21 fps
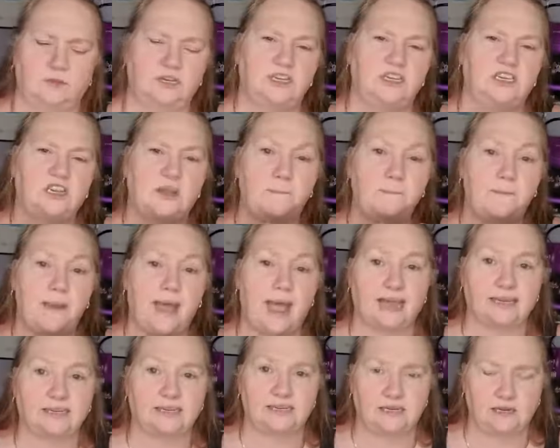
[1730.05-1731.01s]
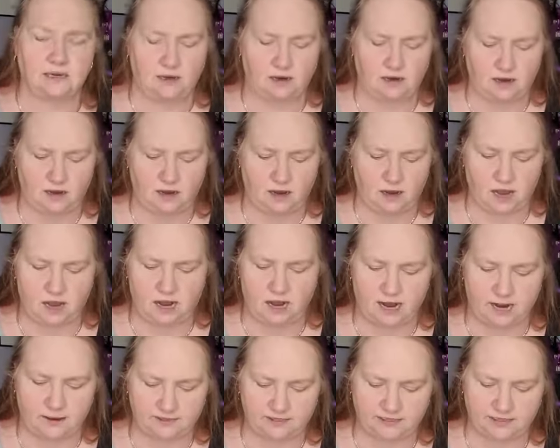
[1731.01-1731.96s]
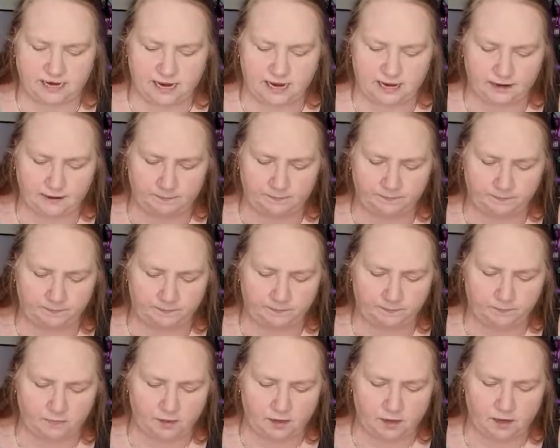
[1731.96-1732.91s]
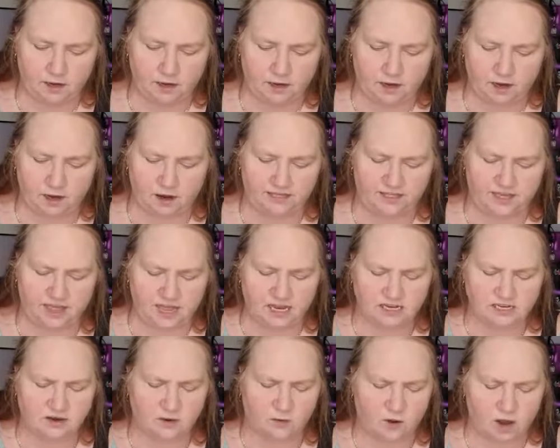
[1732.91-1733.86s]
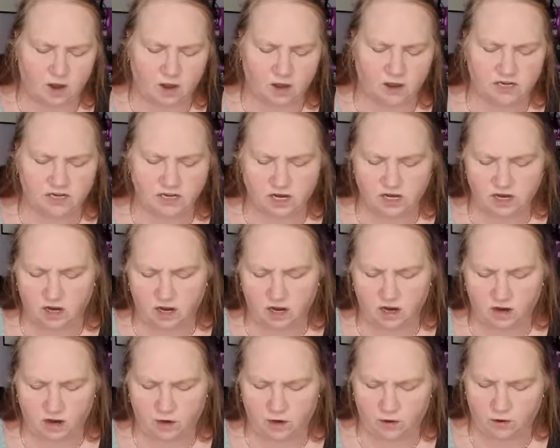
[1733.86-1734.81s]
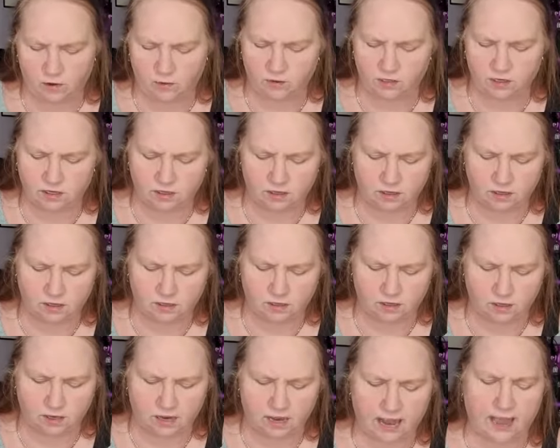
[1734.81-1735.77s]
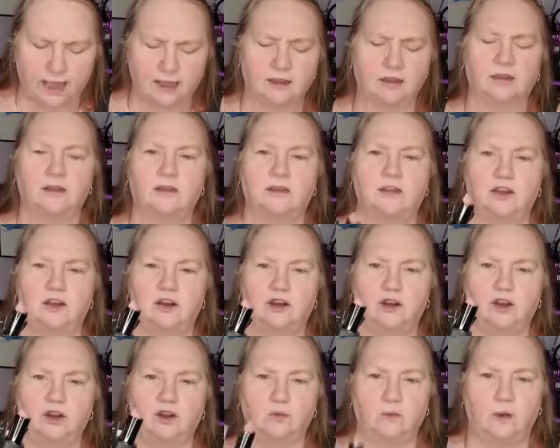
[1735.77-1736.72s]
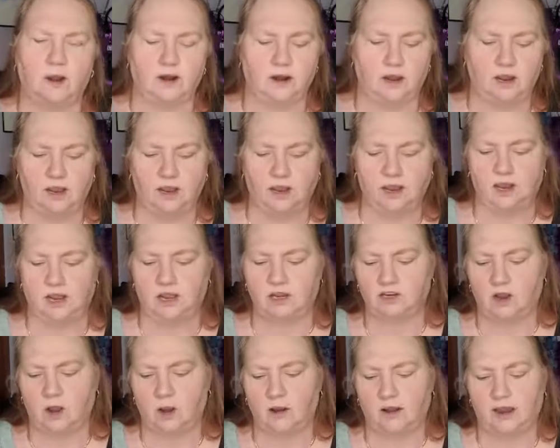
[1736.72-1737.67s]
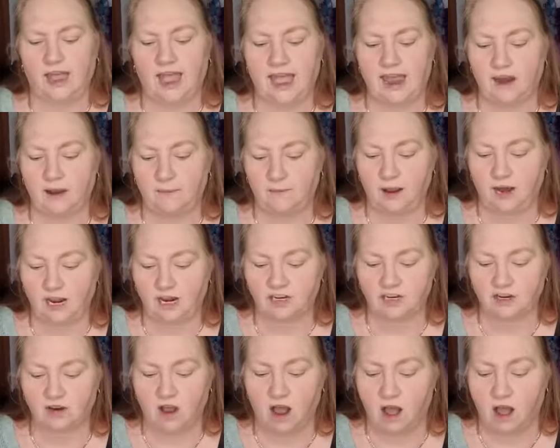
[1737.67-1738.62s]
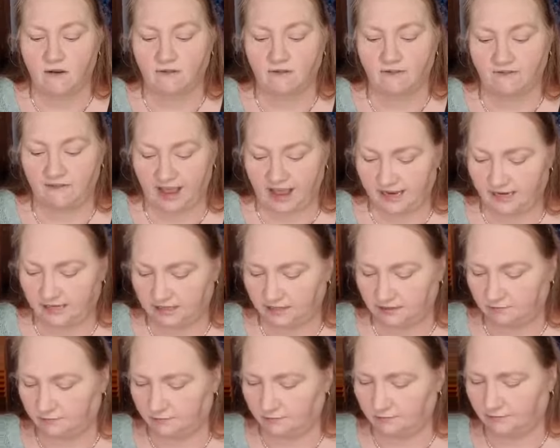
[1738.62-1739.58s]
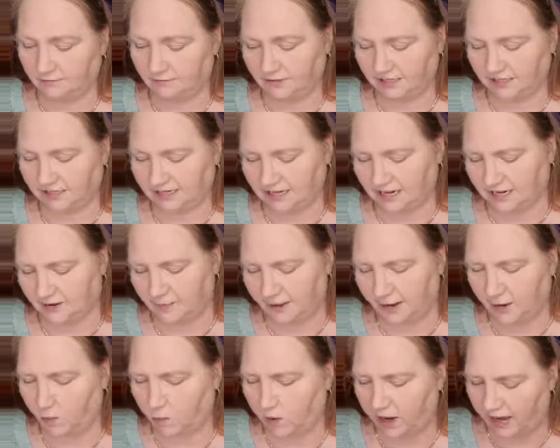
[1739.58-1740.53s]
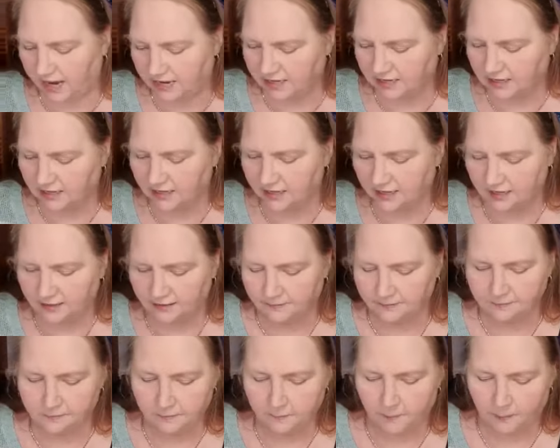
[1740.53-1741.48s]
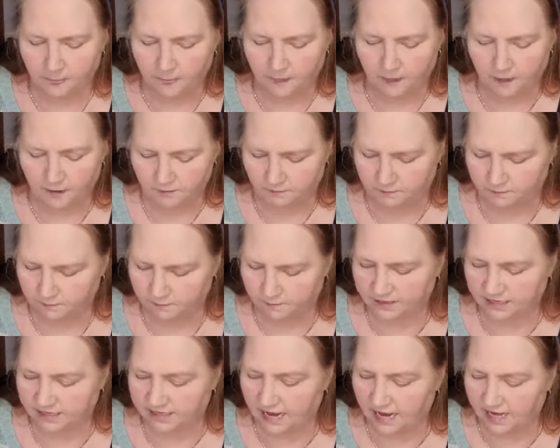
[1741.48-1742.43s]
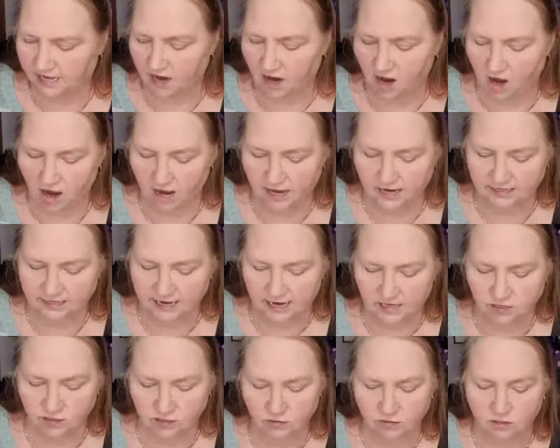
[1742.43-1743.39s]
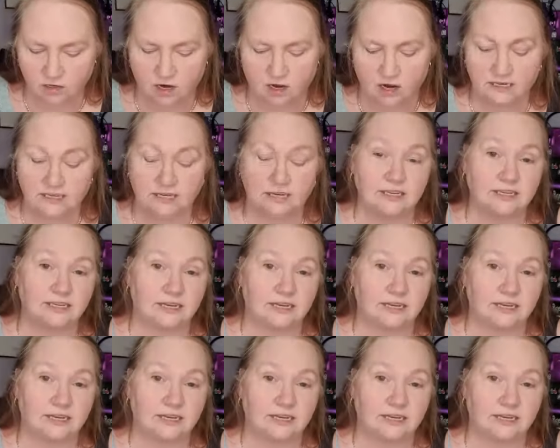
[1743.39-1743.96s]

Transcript: This is a matte lipstick, and I think it's a nude. Yeah, a nude one. So again, I'm only going to do half a face. It's going to be weird. But as I said, the Eye Essentials, guys, is